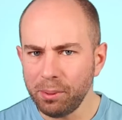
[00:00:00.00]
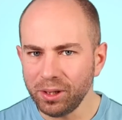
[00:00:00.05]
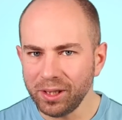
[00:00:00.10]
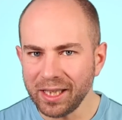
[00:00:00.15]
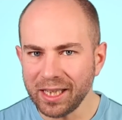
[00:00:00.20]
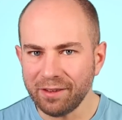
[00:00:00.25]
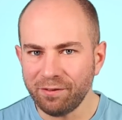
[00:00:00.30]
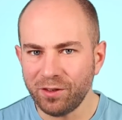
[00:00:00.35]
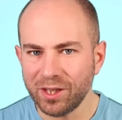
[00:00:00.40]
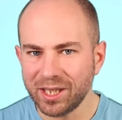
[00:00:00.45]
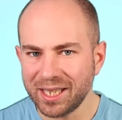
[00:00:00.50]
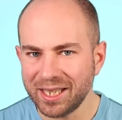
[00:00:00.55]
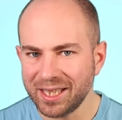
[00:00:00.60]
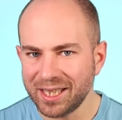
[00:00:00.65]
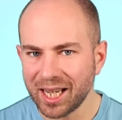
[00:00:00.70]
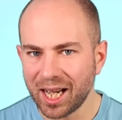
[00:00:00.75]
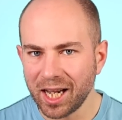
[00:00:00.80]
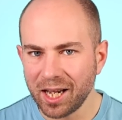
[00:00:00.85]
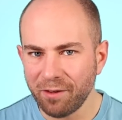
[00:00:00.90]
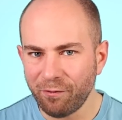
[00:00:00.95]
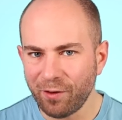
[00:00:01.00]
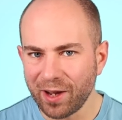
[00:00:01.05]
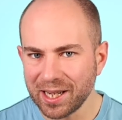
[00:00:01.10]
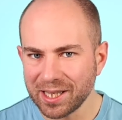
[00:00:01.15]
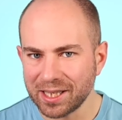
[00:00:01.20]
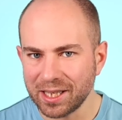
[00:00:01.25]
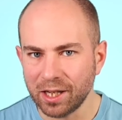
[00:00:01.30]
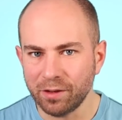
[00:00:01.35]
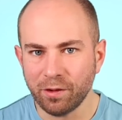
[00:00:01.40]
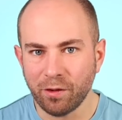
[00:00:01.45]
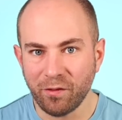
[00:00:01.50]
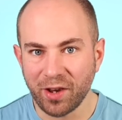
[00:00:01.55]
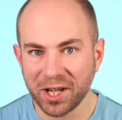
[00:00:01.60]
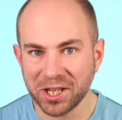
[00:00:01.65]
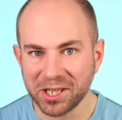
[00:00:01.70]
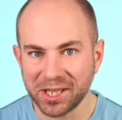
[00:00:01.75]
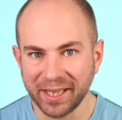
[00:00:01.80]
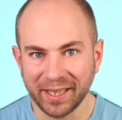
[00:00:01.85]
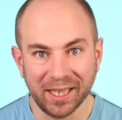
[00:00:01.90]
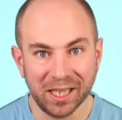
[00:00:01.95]
believe this entire facet of
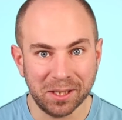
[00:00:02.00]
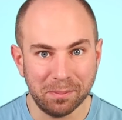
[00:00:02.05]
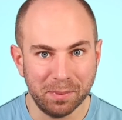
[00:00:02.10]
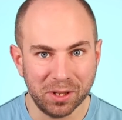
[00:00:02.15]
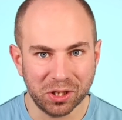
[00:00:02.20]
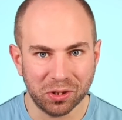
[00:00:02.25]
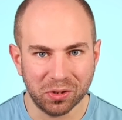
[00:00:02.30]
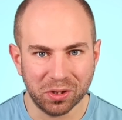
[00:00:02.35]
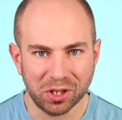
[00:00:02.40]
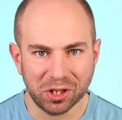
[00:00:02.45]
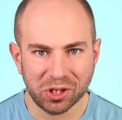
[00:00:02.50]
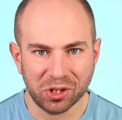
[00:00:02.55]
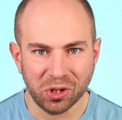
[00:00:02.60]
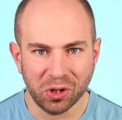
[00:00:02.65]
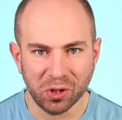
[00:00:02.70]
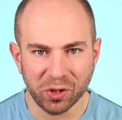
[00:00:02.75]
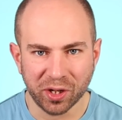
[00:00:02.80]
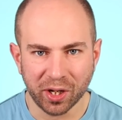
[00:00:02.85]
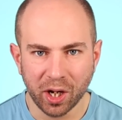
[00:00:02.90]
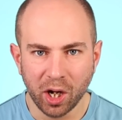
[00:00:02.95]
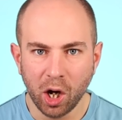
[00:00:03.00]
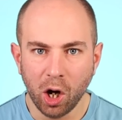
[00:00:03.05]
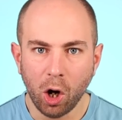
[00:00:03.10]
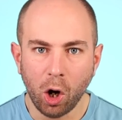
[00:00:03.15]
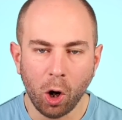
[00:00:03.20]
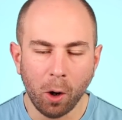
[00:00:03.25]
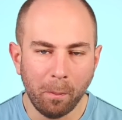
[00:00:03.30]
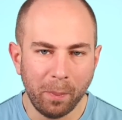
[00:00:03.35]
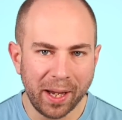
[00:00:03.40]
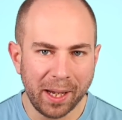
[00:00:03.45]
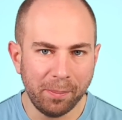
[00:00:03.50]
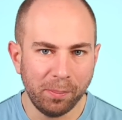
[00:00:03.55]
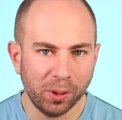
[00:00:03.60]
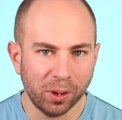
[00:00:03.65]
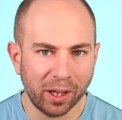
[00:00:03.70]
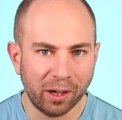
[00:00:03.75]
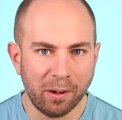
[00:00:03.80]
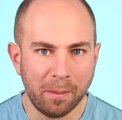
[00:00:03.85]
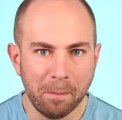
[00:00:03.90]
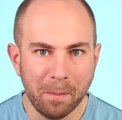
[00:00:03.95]
investing is misunderstood, or people
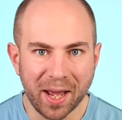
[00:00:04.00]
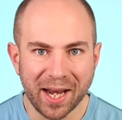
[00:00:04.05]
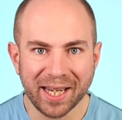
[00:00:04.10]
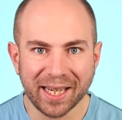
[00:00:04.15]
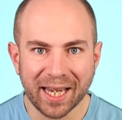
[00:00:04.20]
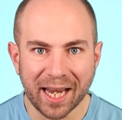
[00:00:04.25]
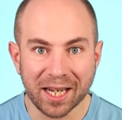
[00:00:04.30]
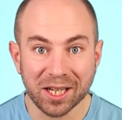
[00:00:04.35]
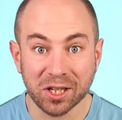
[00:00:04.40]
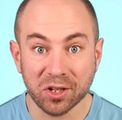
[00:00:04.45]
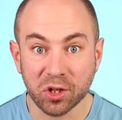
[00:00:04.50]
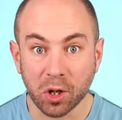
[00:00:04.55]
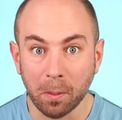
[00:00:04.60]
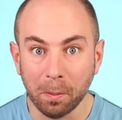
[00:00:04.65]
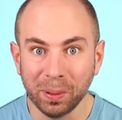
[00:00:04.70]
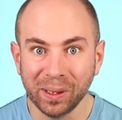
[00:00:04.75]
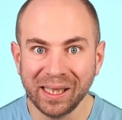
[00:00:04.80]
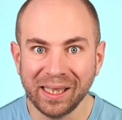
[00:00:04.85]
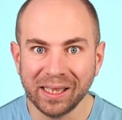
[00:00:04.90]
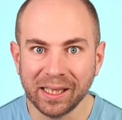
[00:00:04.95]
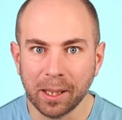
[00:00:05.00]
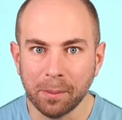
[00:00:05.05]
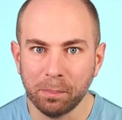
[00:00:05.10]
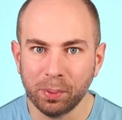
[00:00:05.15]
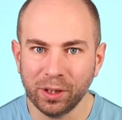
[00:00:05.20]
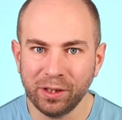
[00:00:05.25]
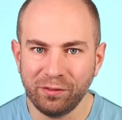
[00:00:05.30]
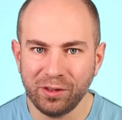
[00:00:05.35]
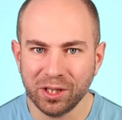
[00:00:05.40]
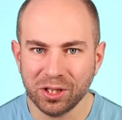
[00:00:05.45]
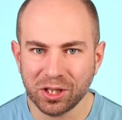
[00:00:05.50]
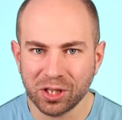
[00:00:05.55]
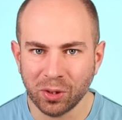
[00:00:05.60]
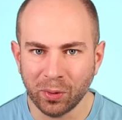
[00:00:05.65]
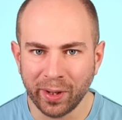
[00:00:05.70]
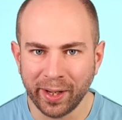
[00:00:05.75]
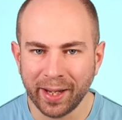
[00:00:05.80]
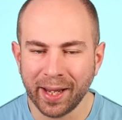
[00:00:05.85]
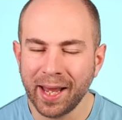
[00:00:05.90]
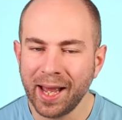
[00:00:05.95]
are in many cases completely oblivious to
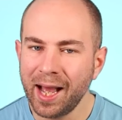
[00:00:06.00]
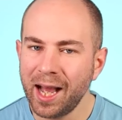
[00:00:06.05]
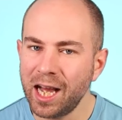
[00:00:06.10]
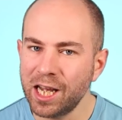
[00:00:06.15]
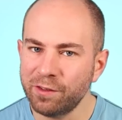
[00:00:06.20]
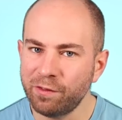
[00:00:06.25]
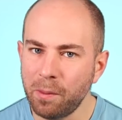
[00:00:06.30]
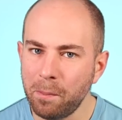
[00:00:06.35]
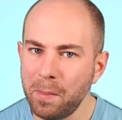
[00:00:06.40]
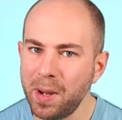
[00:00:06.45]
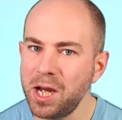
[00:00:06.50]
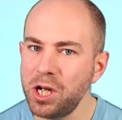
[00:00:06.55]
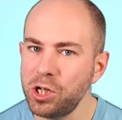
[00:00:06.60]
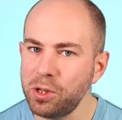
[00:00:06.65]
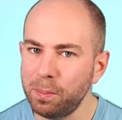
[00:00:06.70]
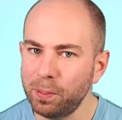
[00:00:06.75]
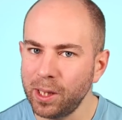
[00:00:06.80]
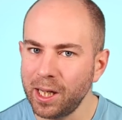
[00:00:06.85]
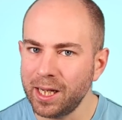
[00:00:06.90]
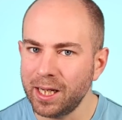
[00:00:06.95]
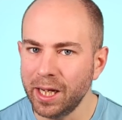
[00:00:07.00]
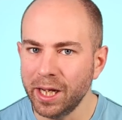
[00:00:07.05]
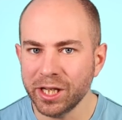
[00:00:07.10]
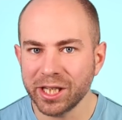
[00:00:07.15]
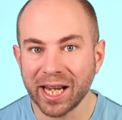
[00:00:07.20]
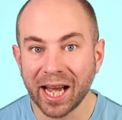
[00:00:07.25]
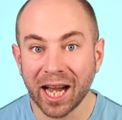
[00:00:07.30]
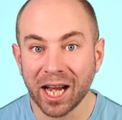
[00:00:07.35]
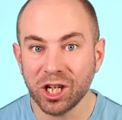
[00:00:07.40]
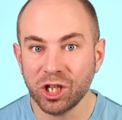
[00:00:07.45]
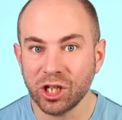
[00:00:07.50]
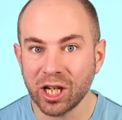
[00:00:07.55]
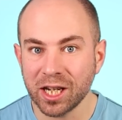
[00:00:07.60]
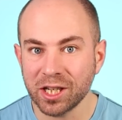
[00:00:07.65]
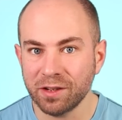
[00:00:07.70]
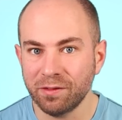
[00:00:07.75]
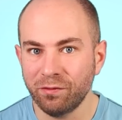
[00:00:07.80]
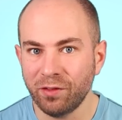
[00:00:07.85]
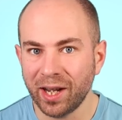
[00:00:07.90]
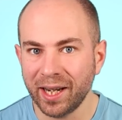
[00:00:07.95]
it, as the major players,
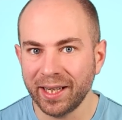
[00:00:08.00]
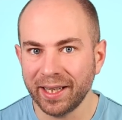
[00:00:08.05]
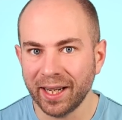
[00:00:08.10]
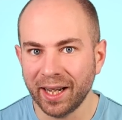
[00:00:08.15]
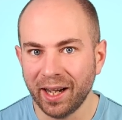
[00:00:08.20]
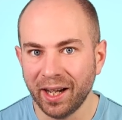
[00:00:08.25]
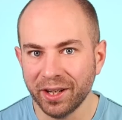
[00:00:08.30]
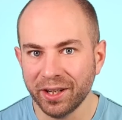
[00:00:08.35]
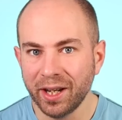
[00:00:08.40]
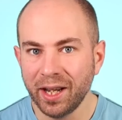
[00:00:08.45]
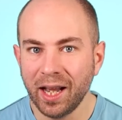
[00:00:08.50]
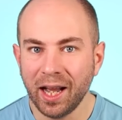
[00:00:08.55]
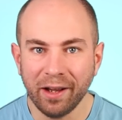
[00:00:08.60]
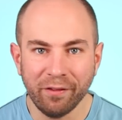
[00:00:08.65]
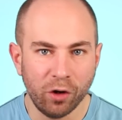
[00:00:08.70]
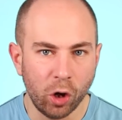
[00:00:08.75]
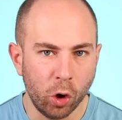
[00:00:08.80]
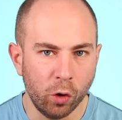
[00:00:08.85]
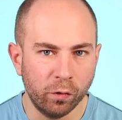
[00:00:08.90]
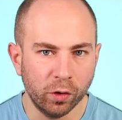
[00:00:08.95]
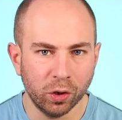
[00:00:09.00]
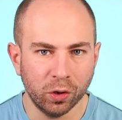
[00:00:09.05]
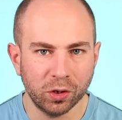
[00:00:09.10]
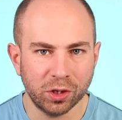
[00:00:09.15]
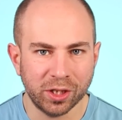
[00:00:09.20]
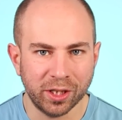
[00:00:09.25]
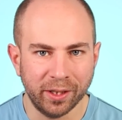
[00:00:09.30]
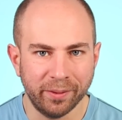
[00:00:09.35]
iShares and Vanguard, have overlooked